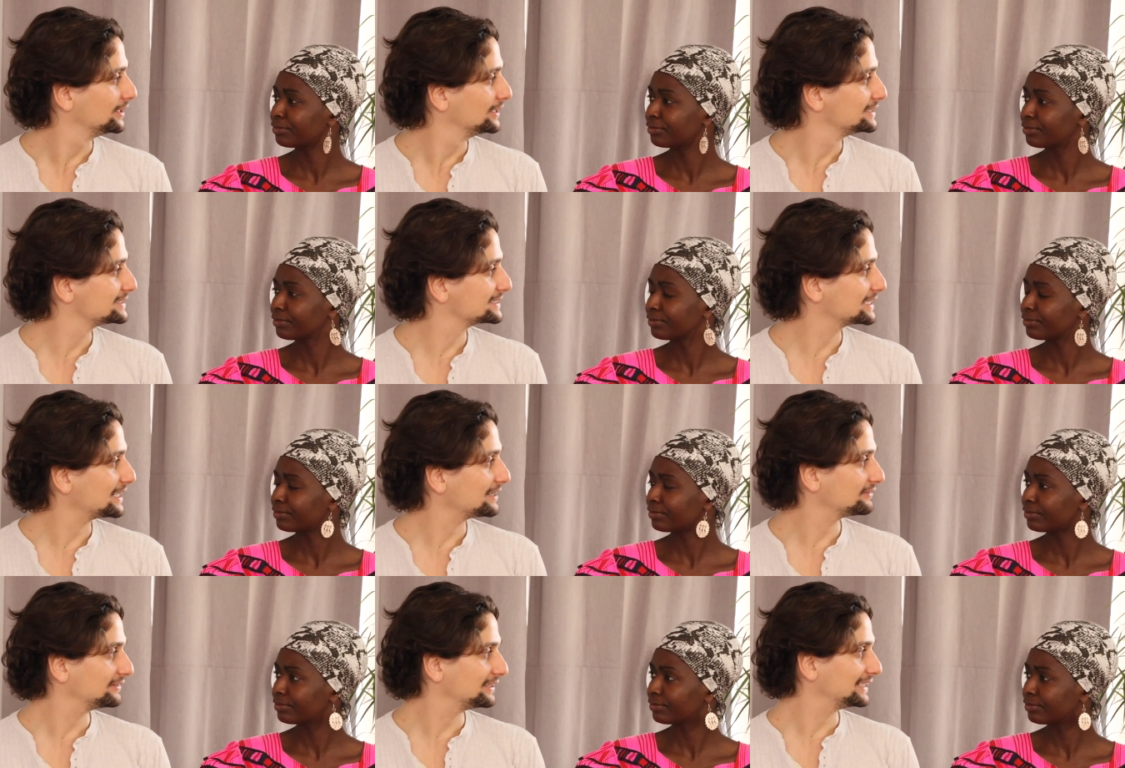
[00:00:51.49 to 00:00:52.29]

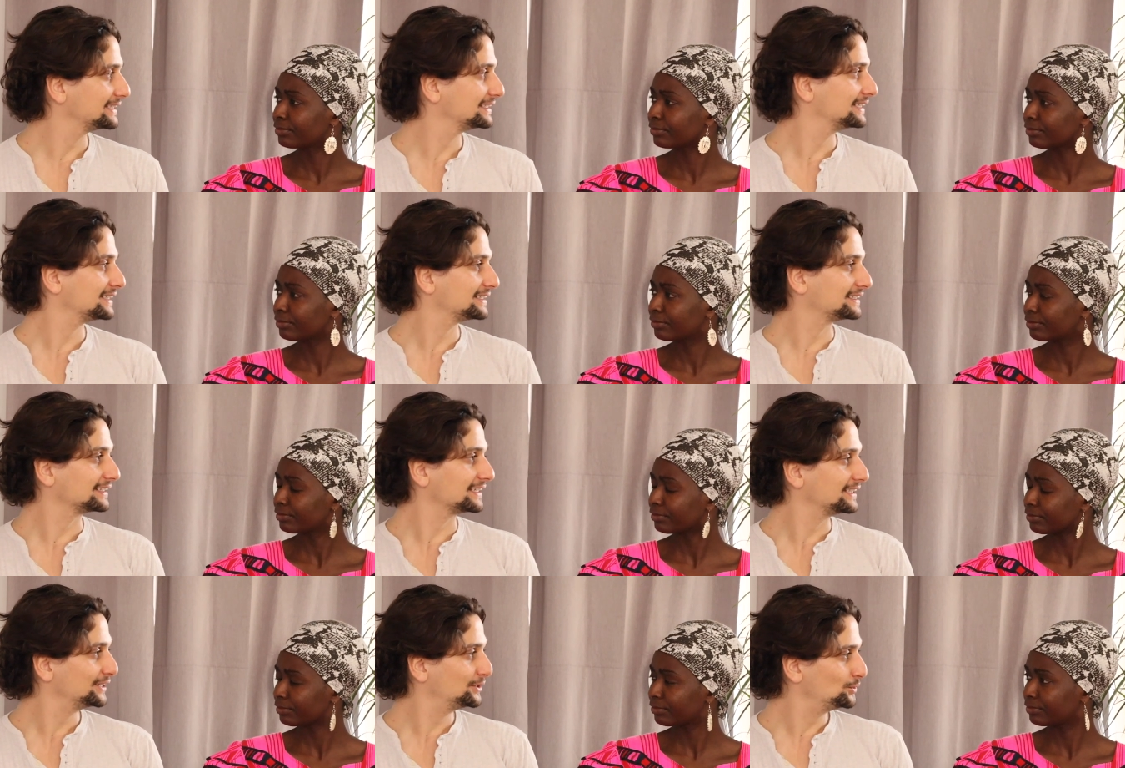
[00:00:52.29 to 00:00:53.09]
Speaker 1: scarf like that
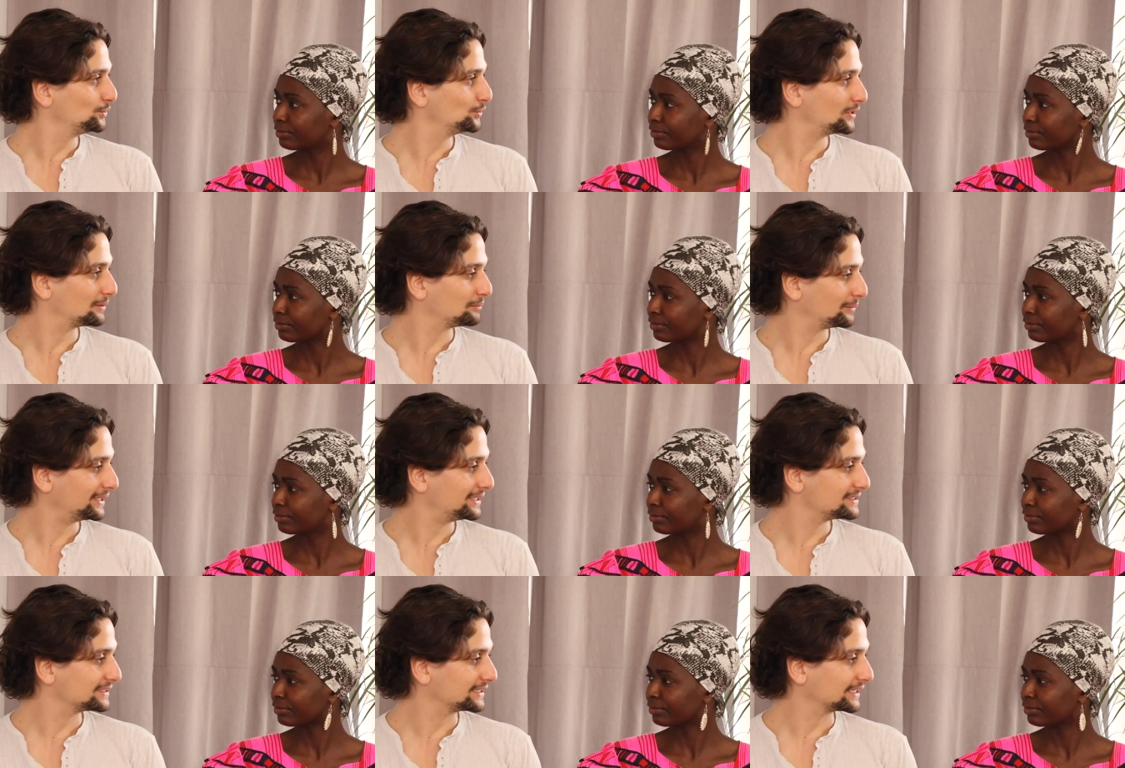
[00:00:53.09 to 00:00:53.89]
you look
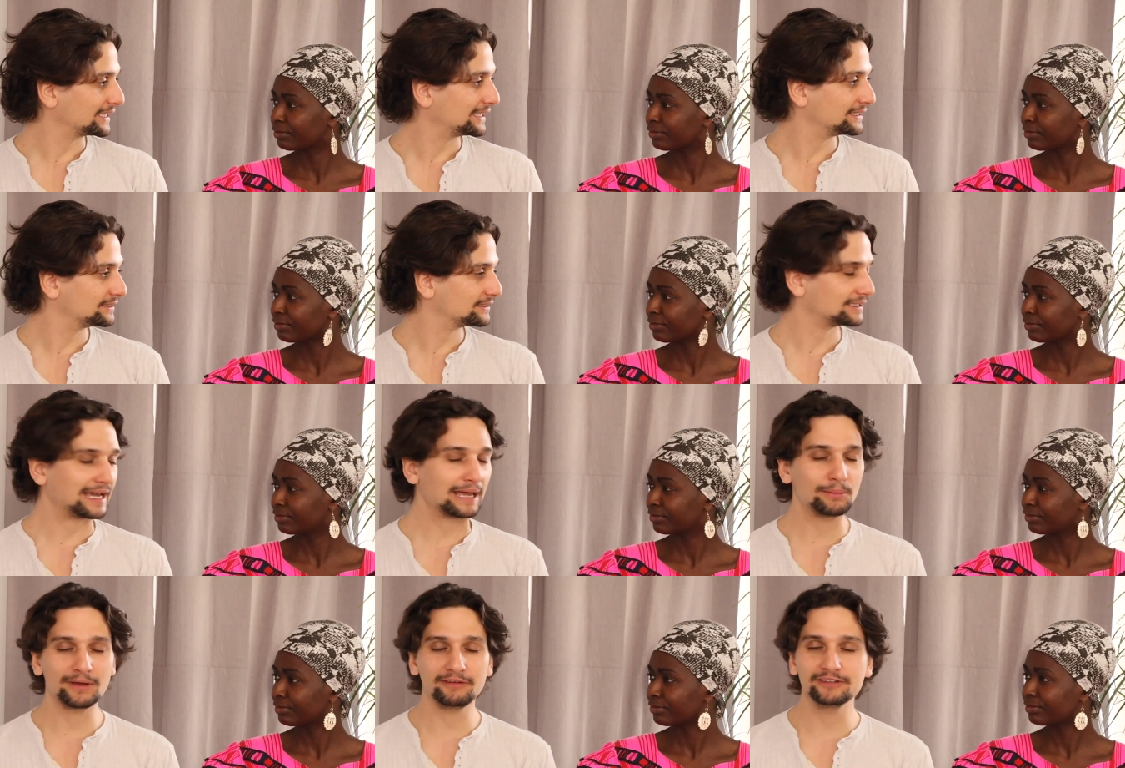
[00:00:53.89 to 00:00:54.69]
amazing and
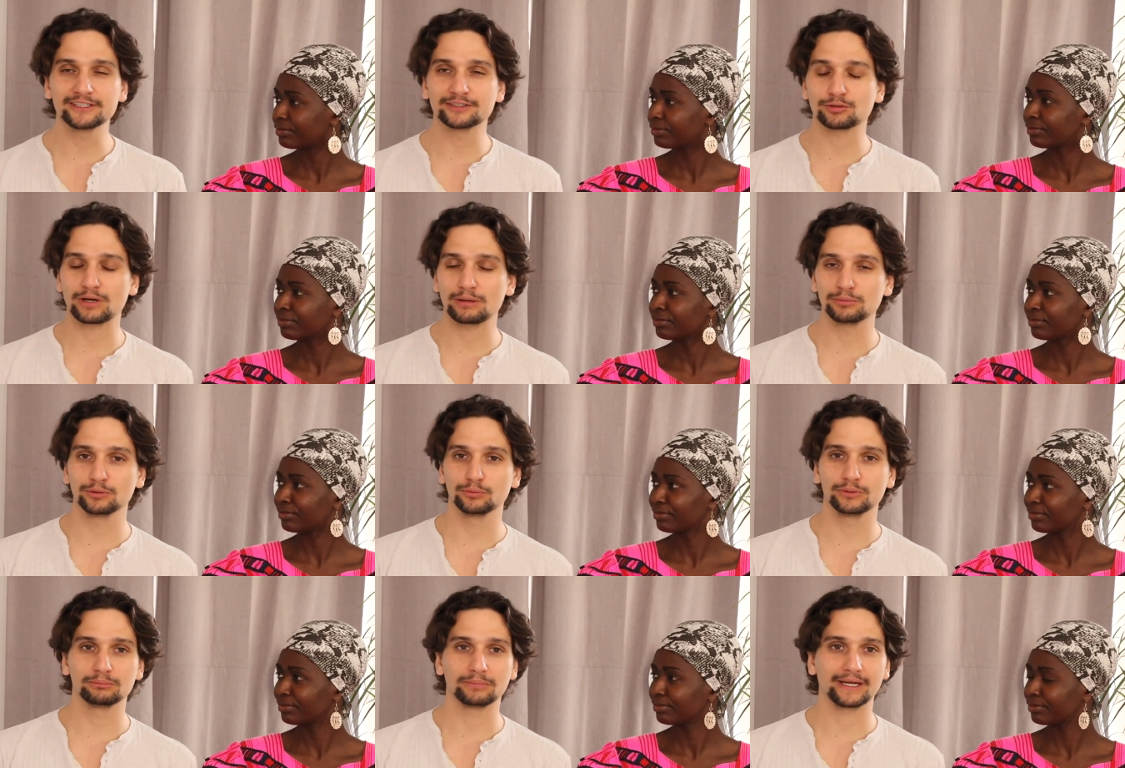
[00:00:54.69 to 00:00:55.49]
i'm having trouble
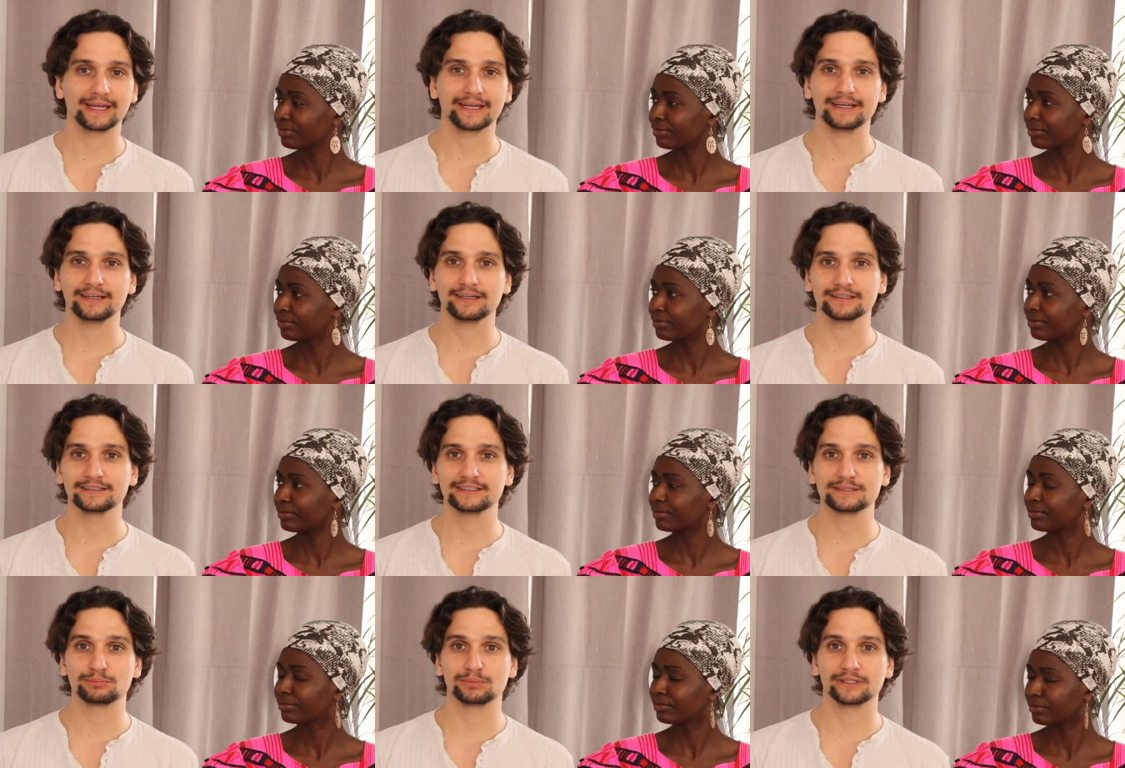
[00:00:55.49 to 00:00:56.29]
with my hair at
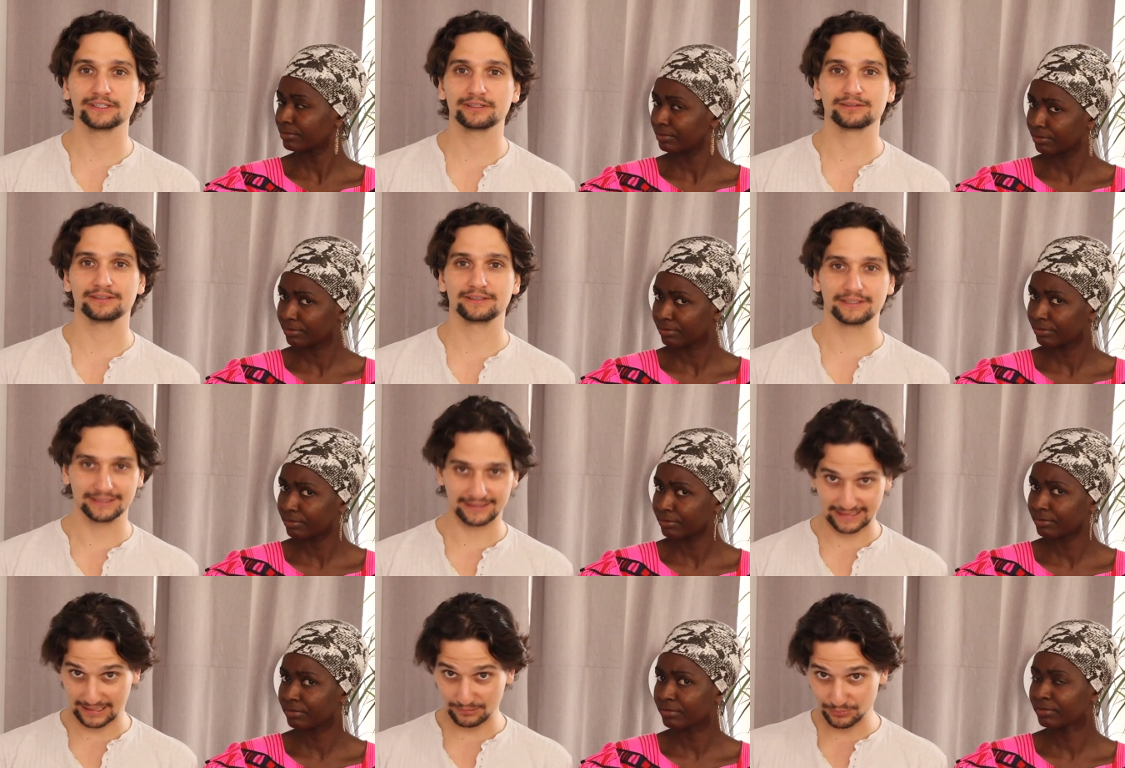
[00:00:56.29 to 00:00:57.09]
this particular
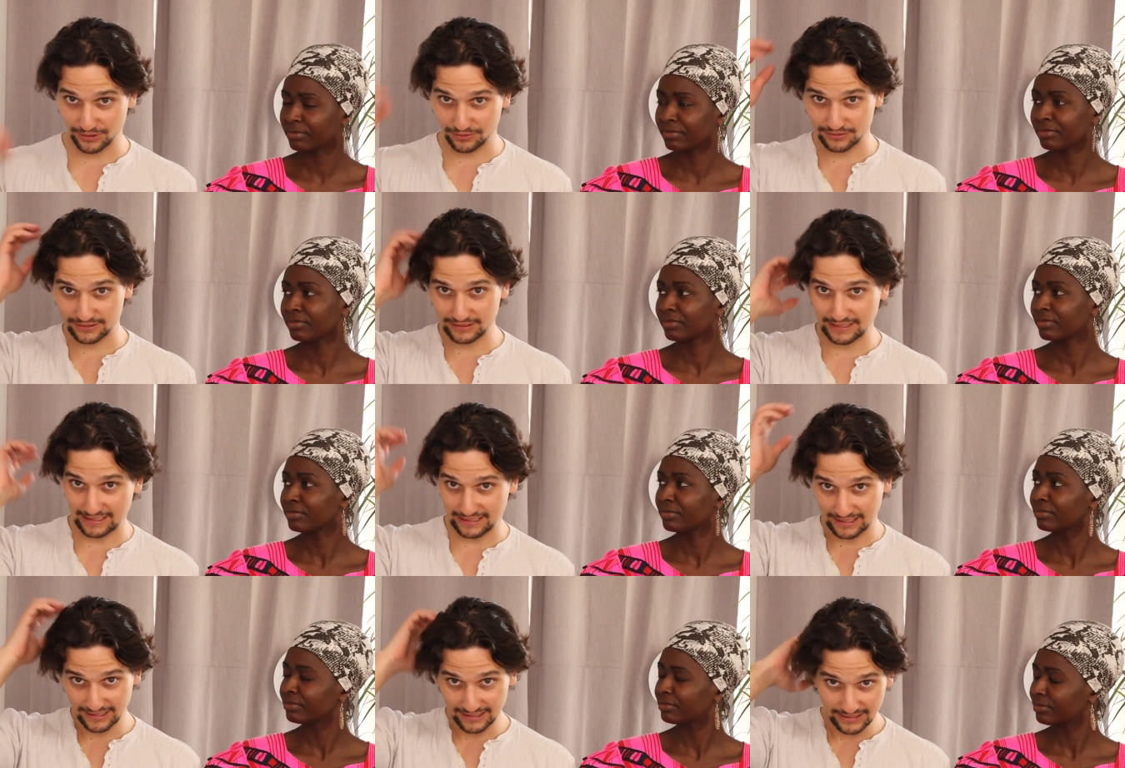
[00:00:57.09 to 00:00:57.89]
time because there are